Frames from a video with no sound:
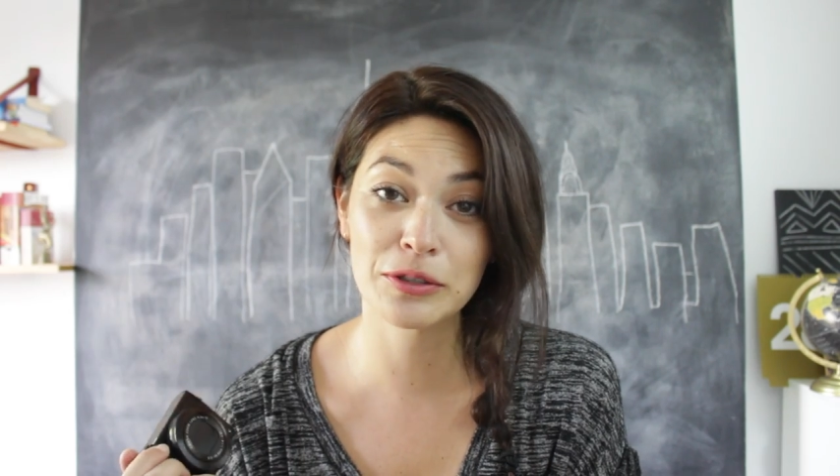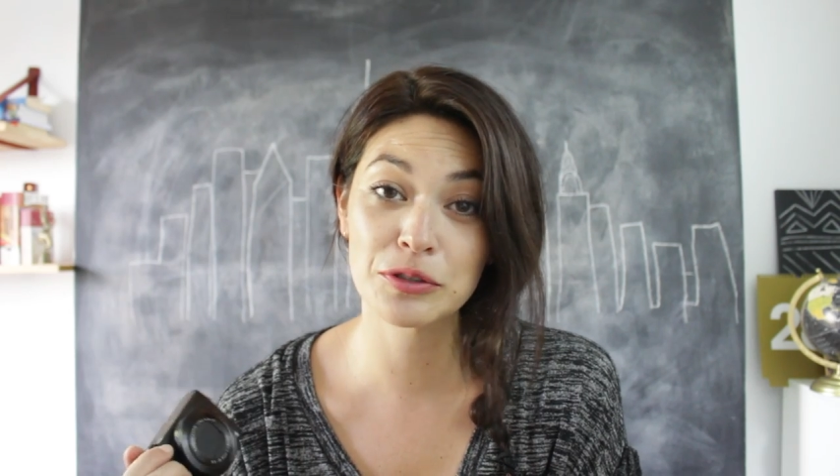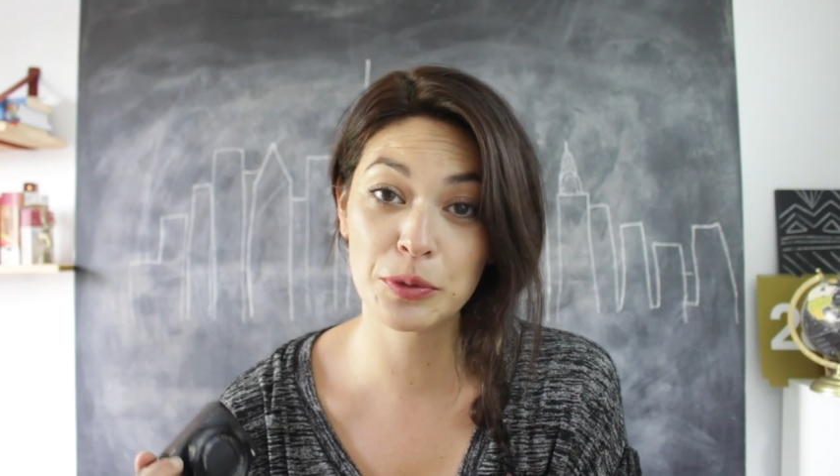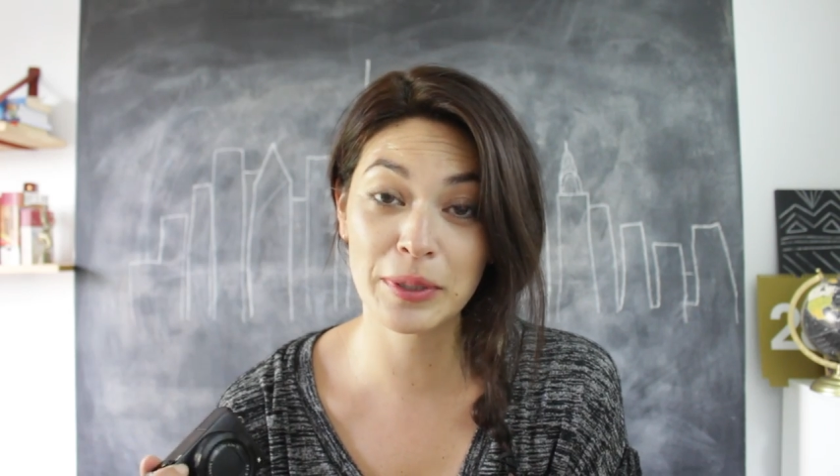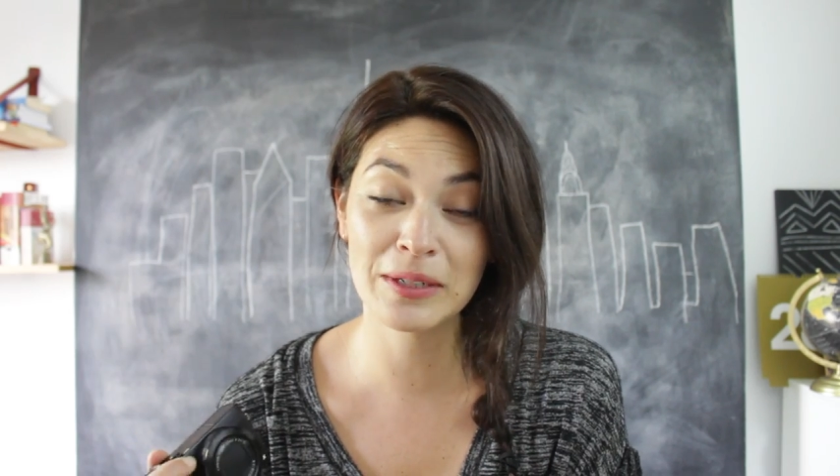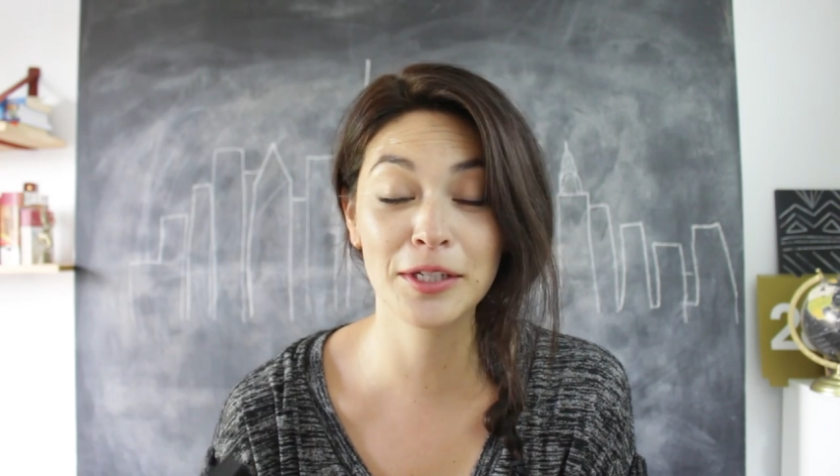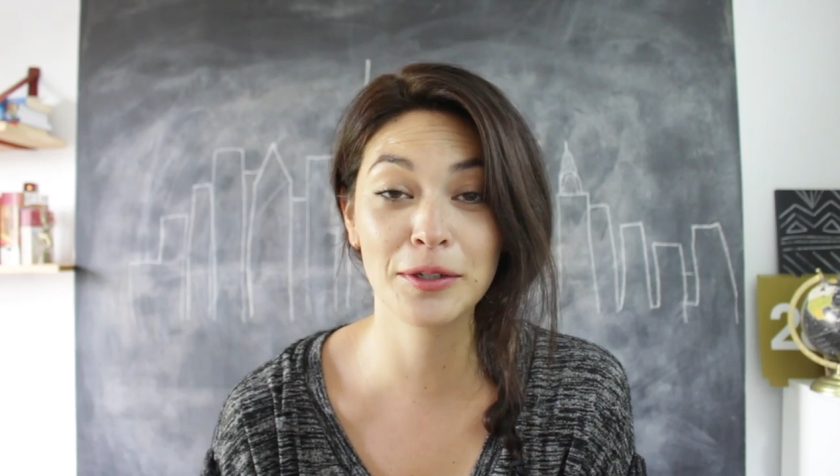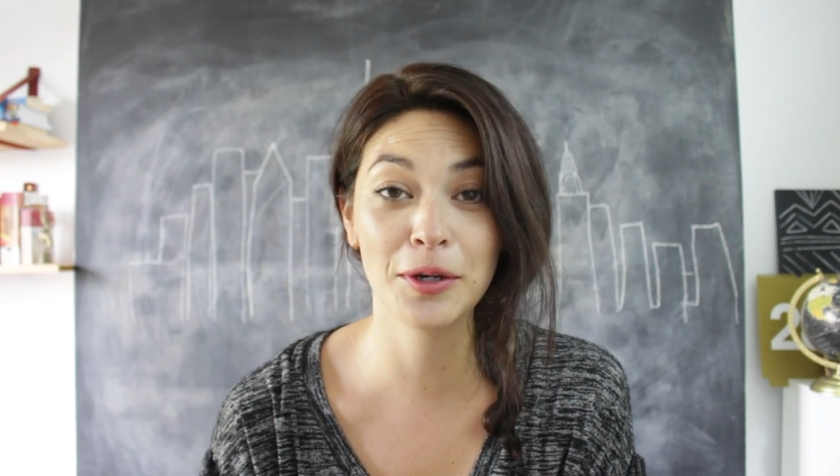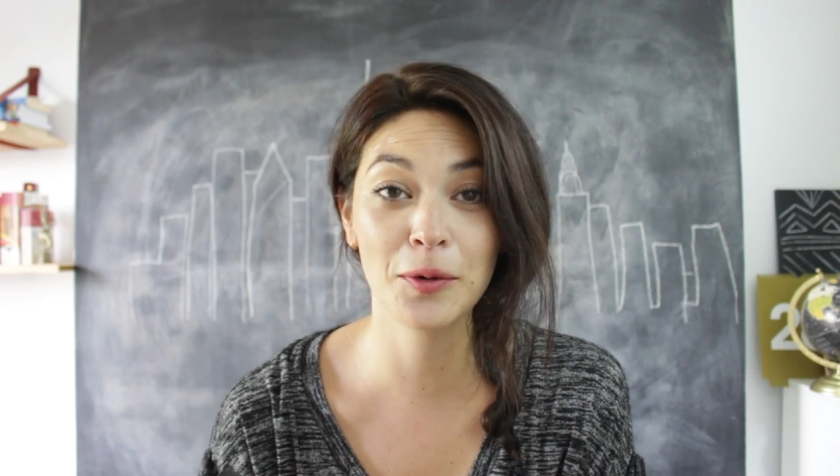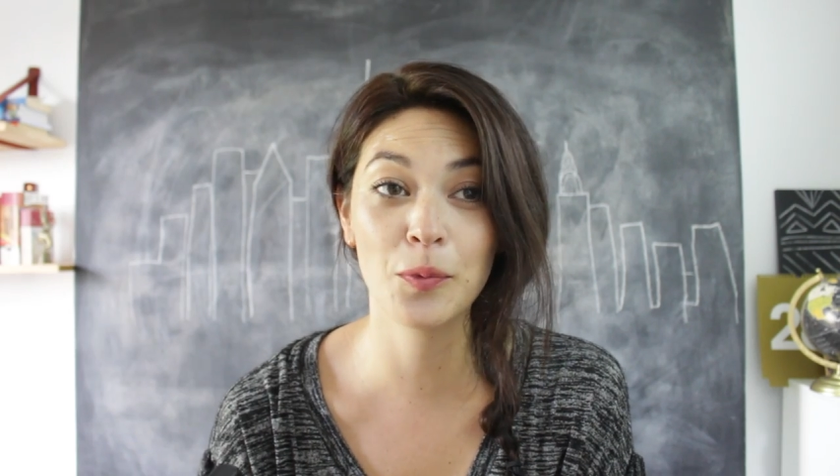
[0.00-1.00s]
you're doing.
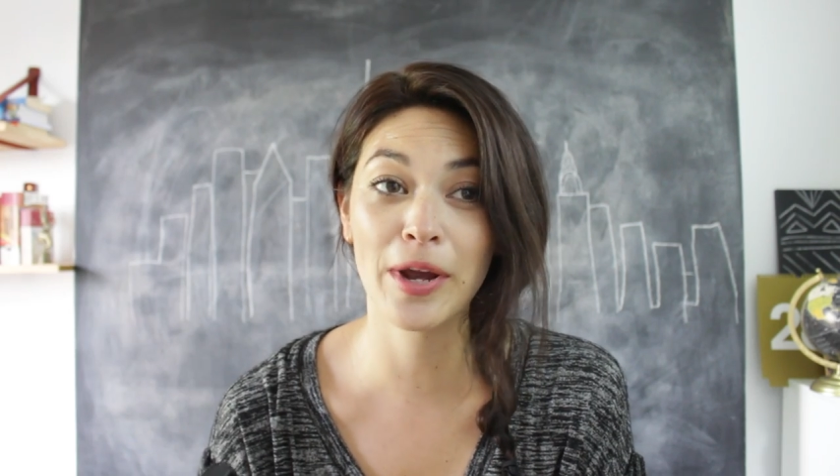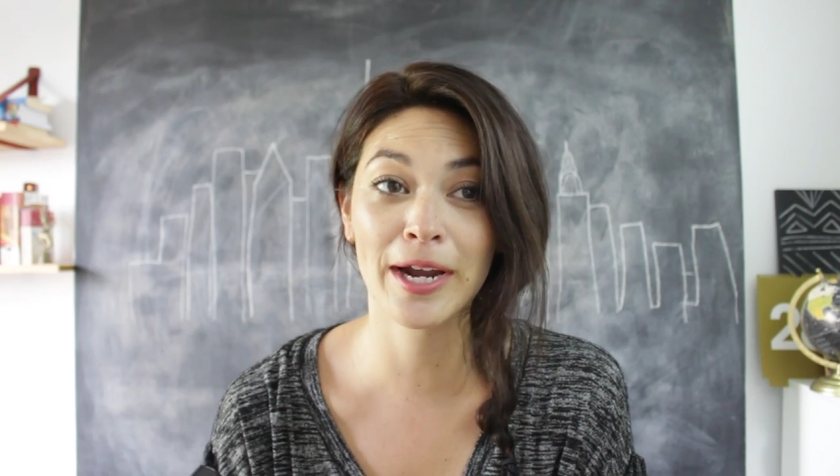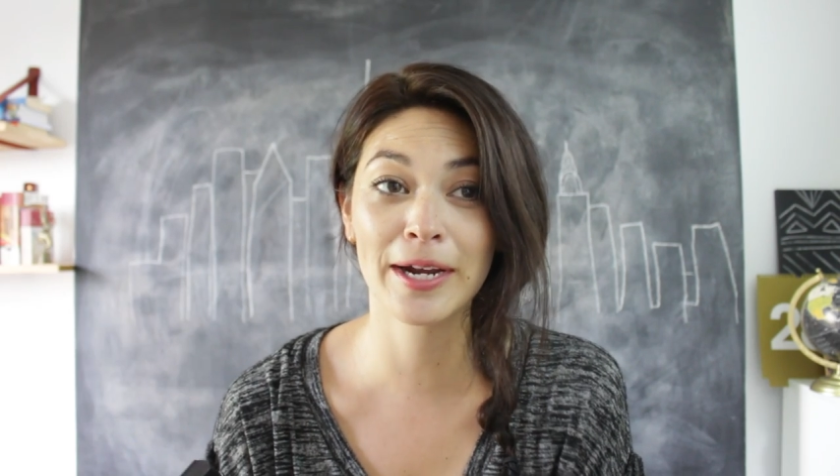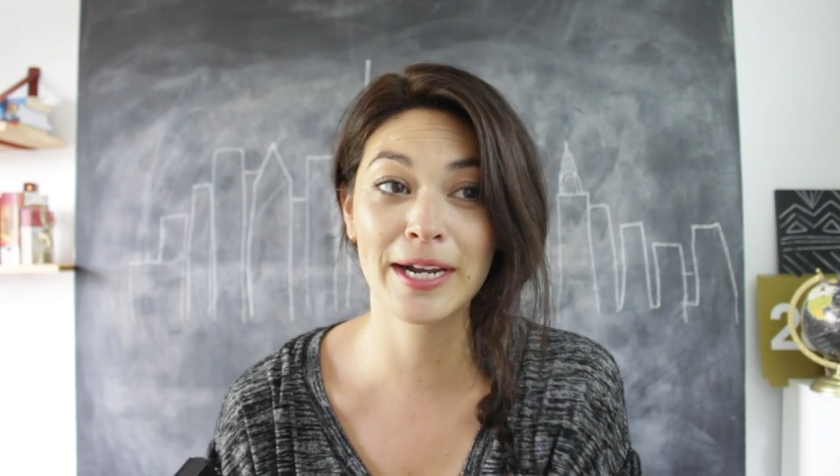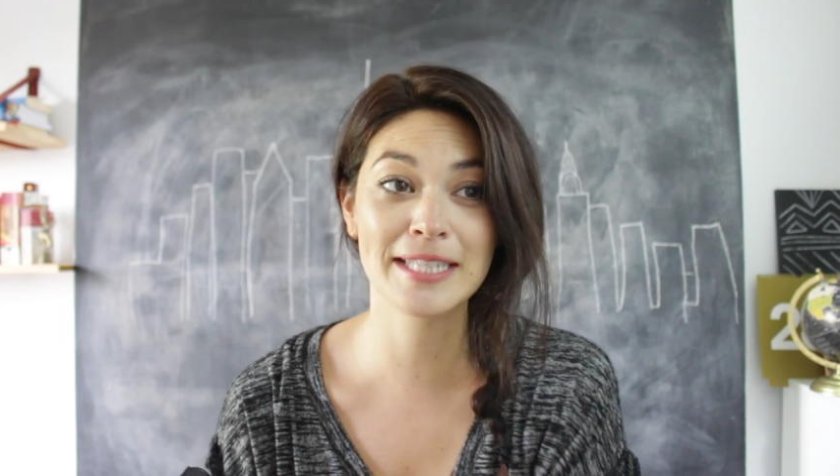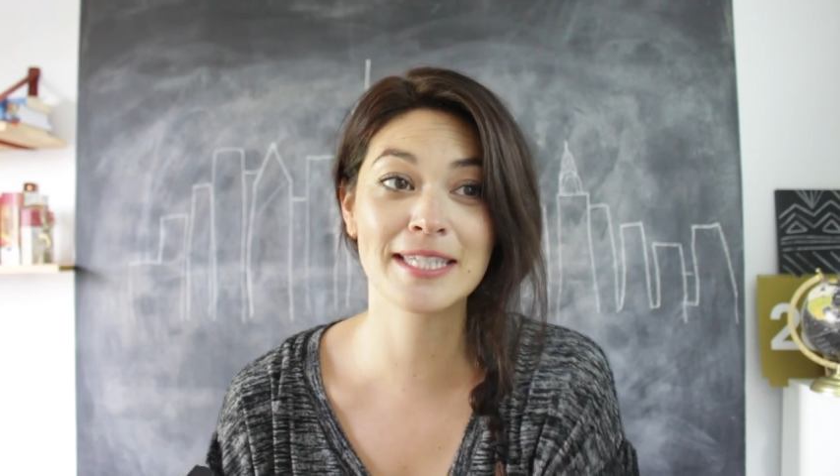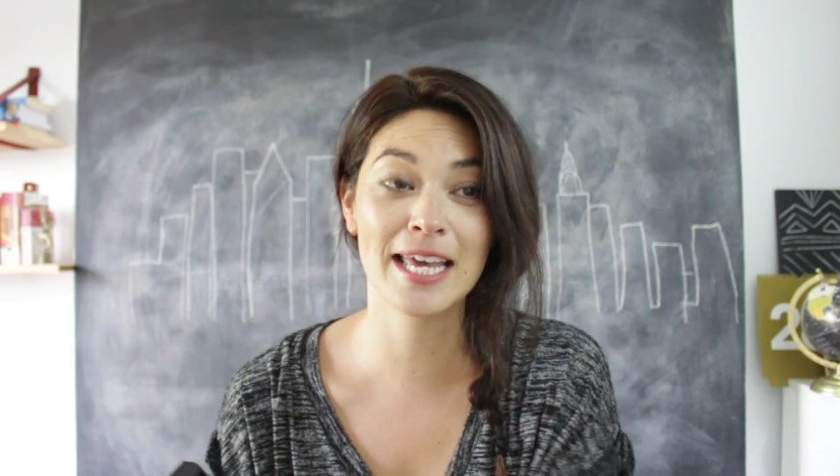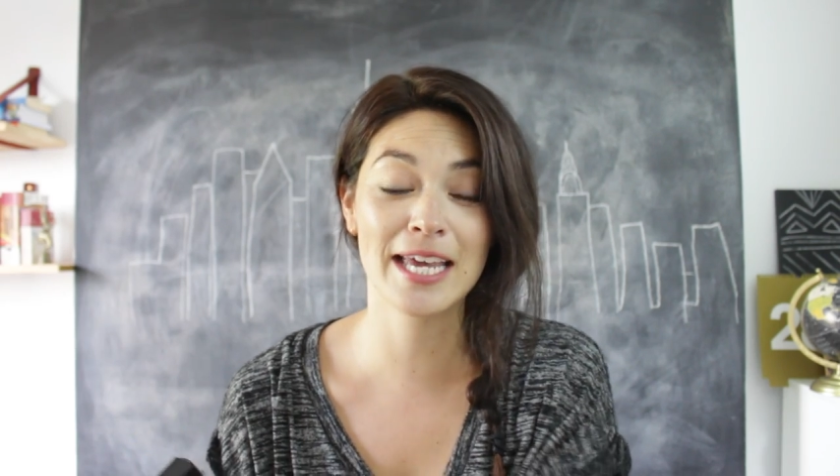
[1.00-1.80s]
You know, where it's